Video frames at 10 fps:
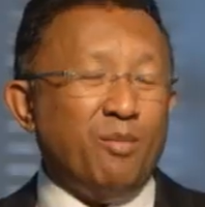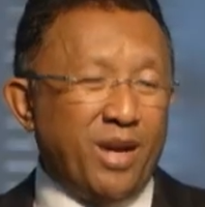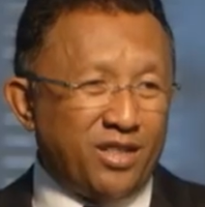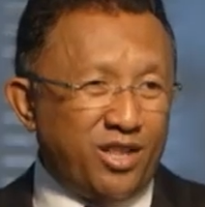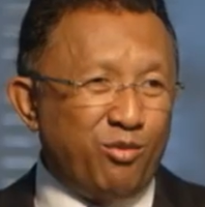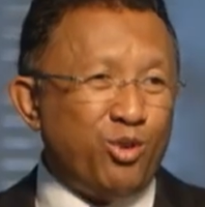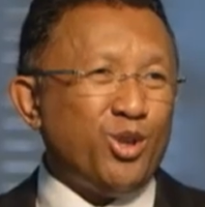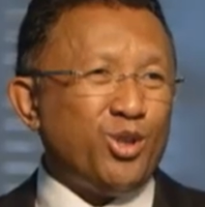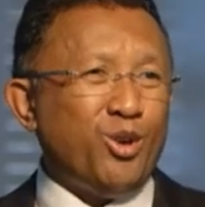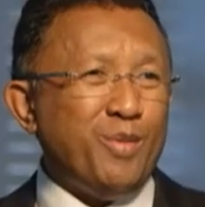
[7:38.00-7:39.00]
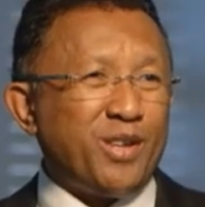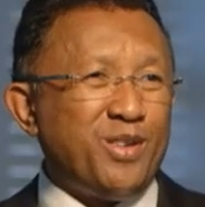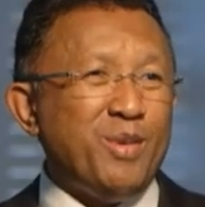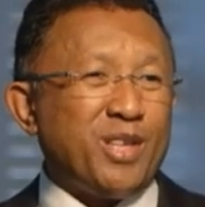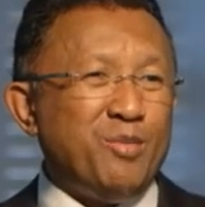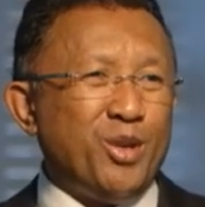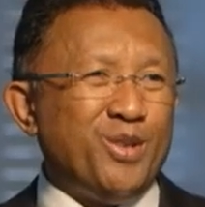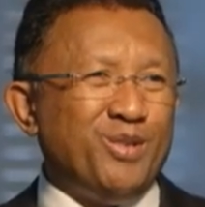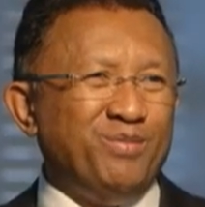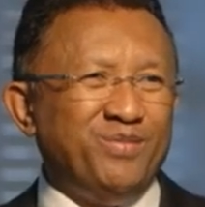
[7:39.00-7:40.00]
I think I should be the one to
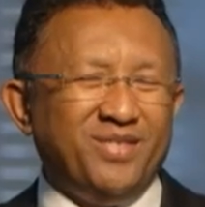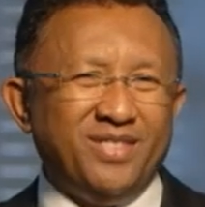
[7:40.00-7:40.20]
thank you.